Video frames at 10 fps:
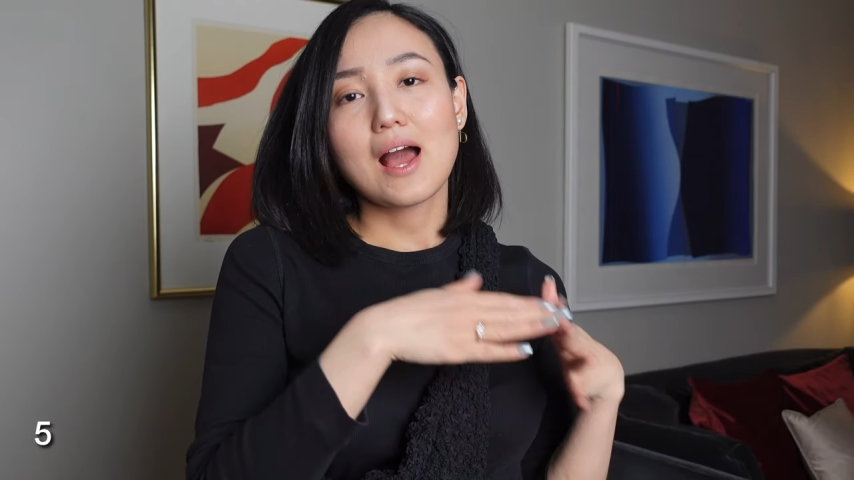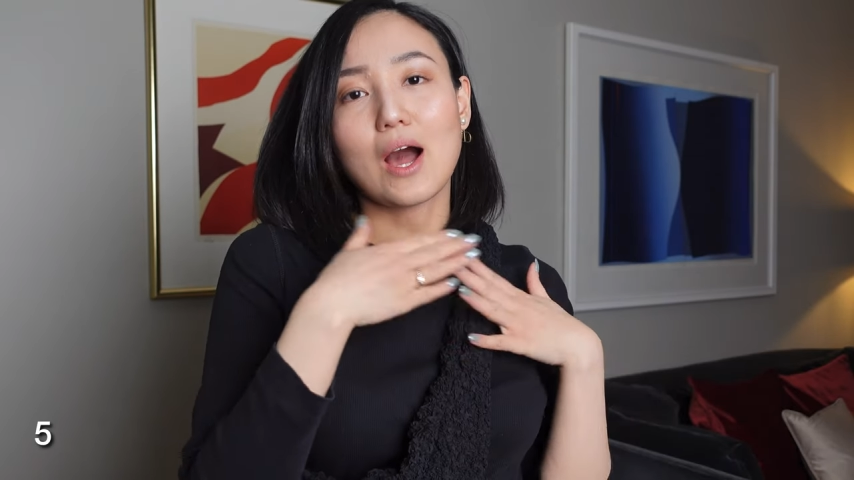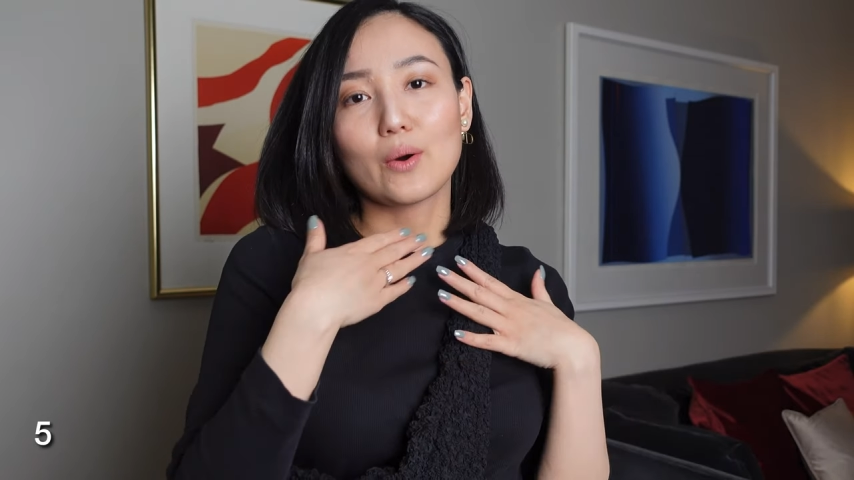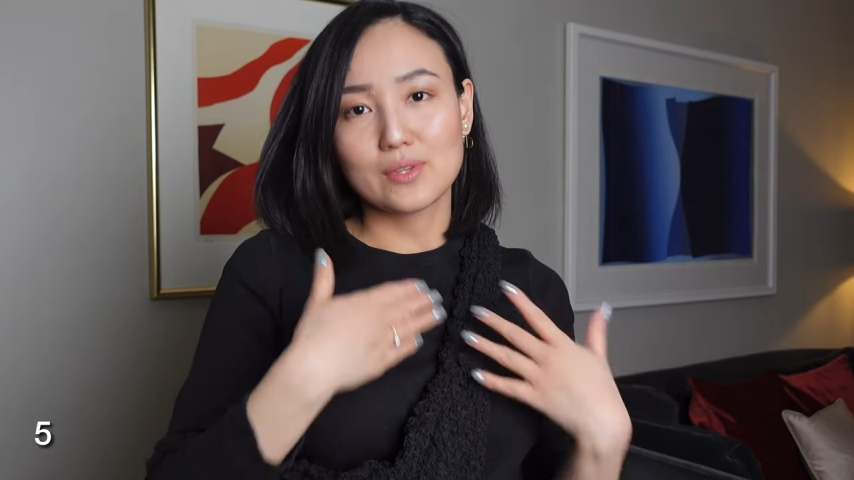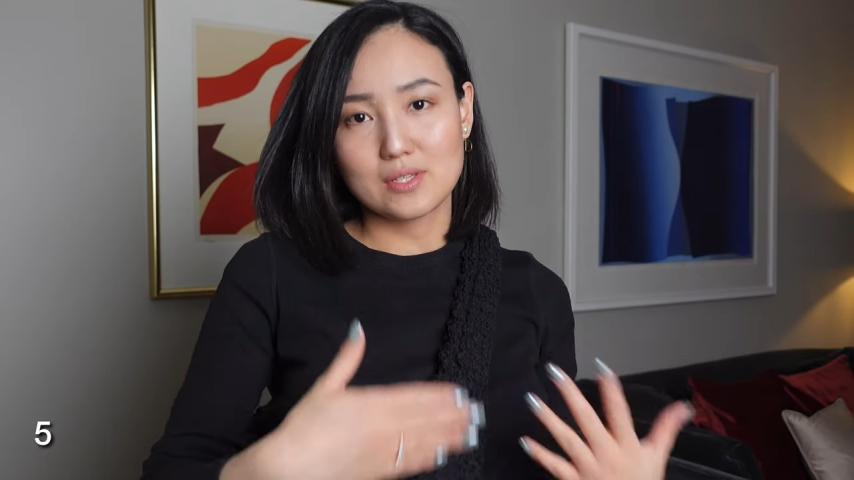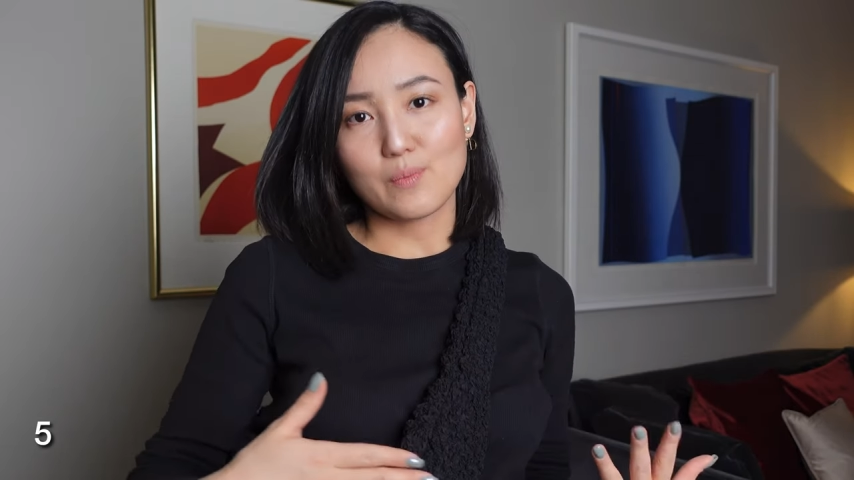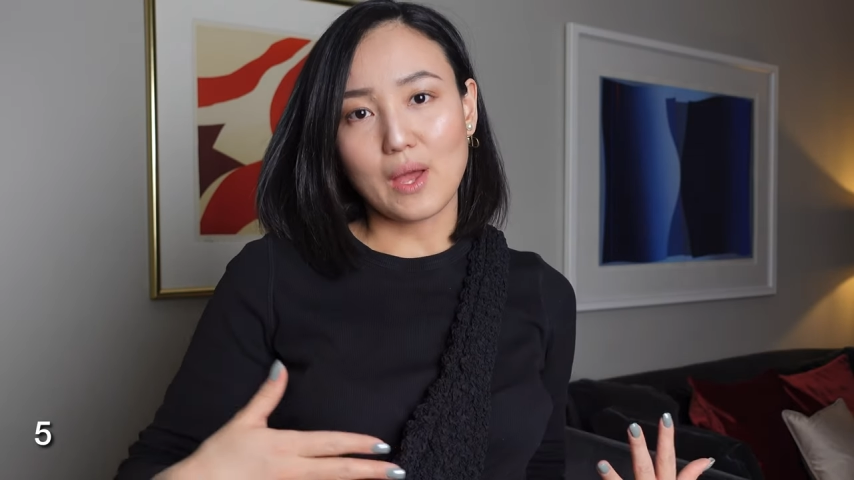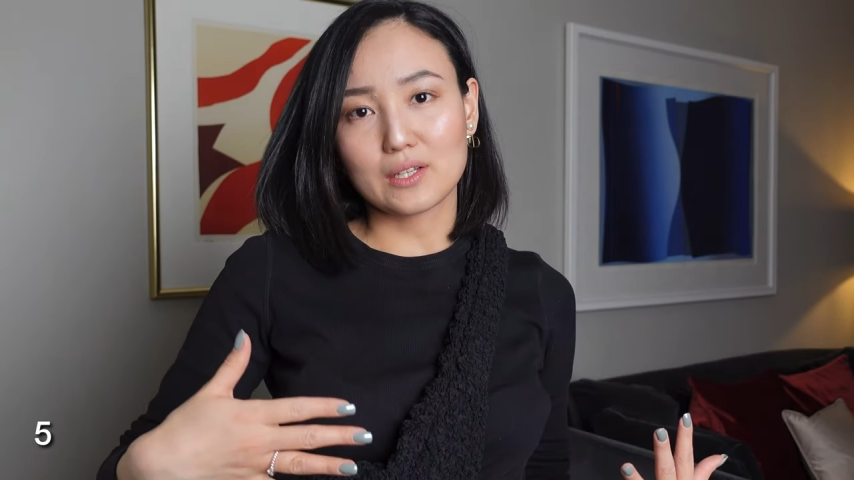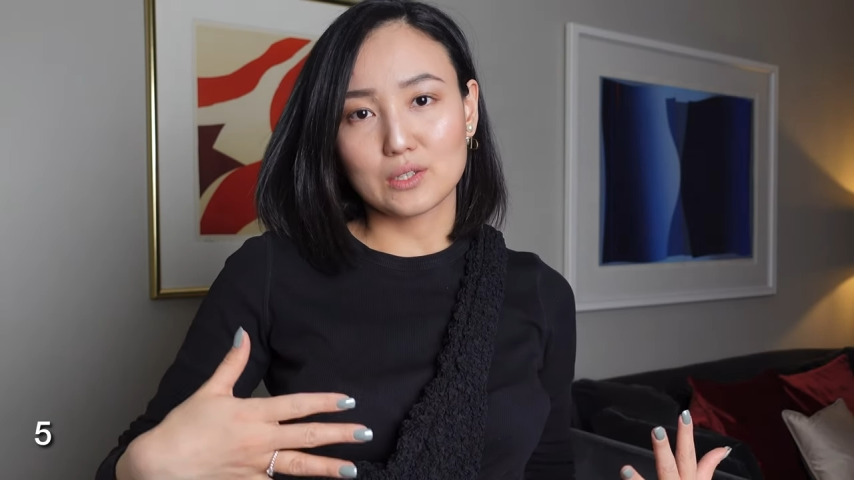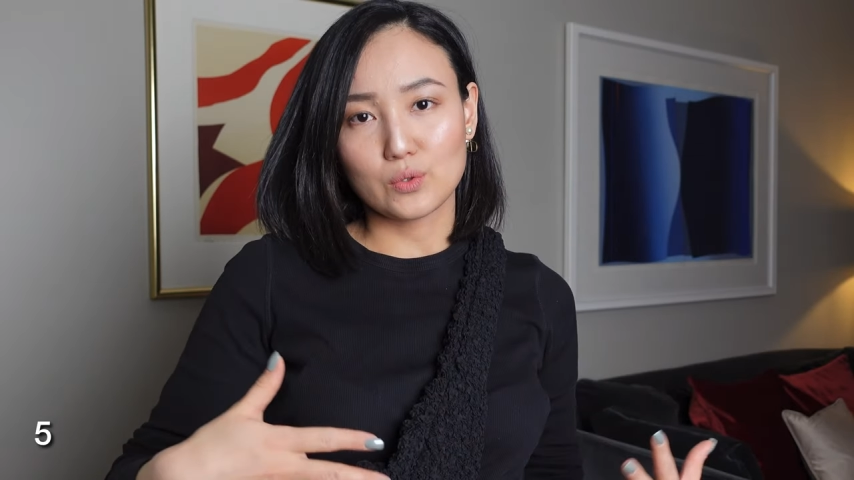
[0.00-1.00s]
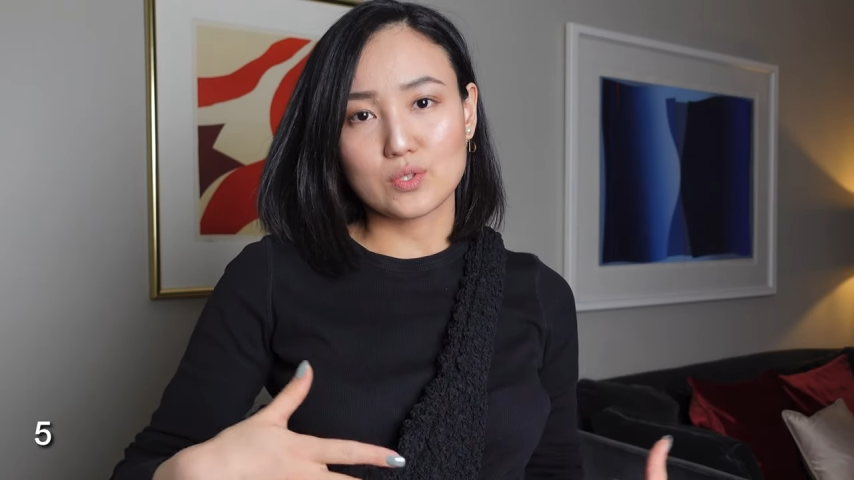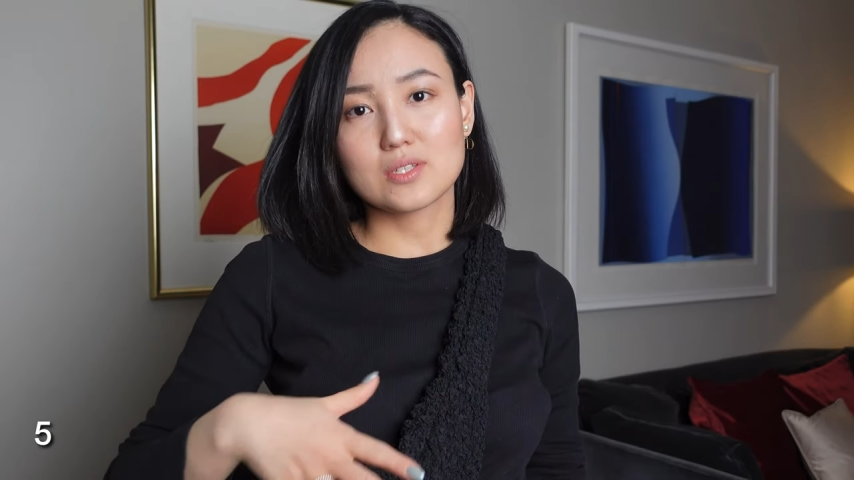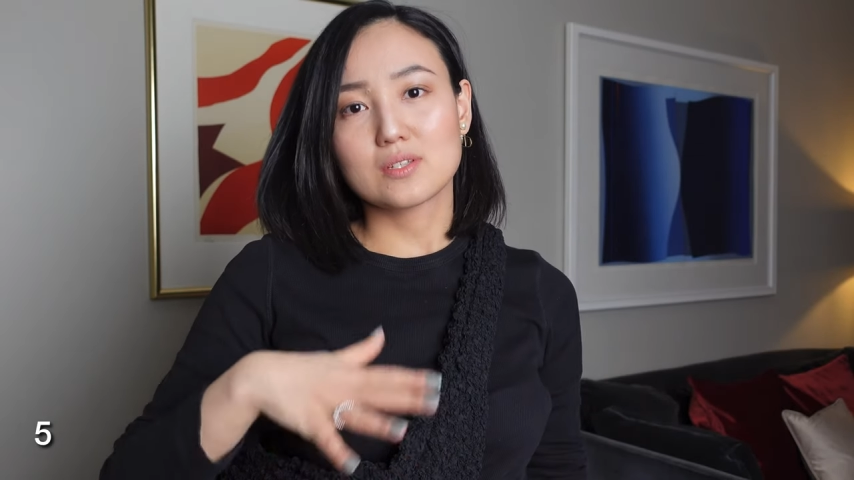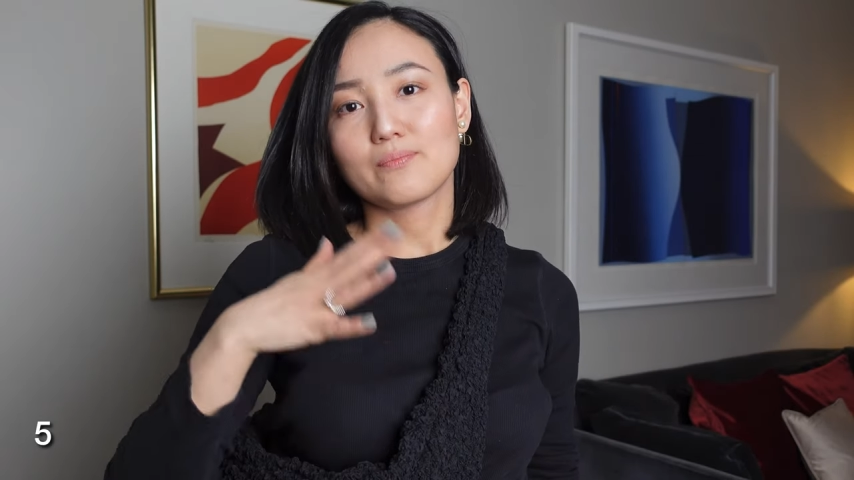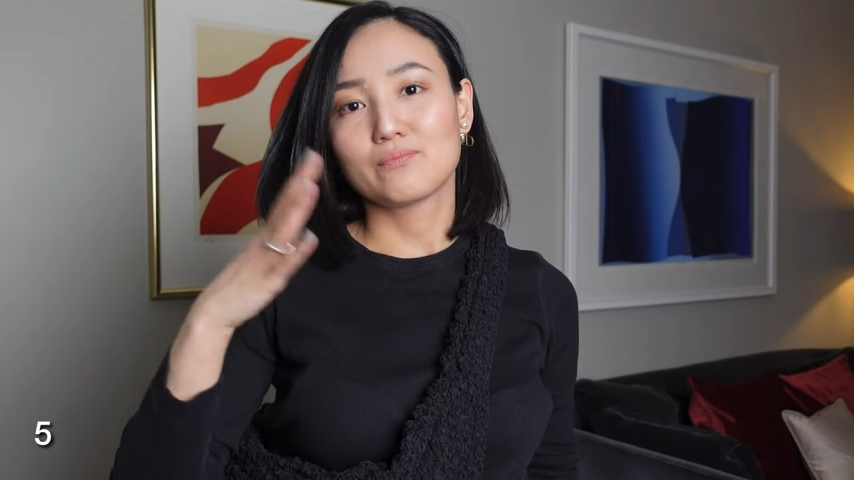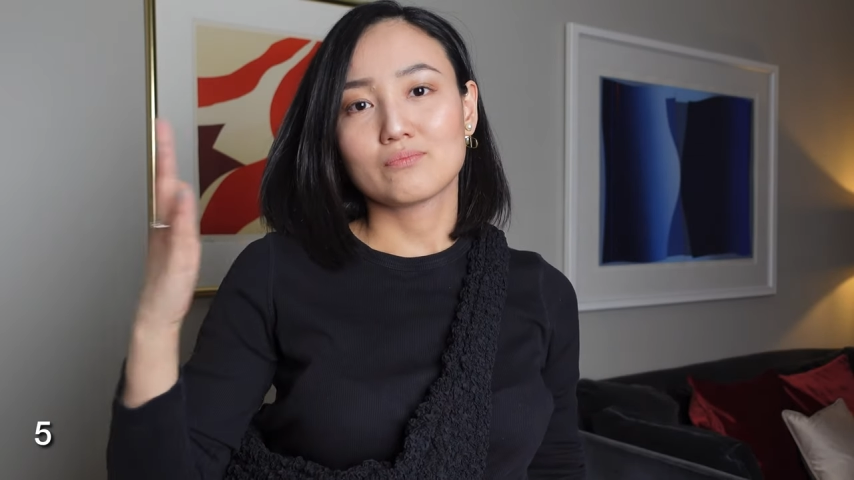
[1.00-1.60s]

how this bag looks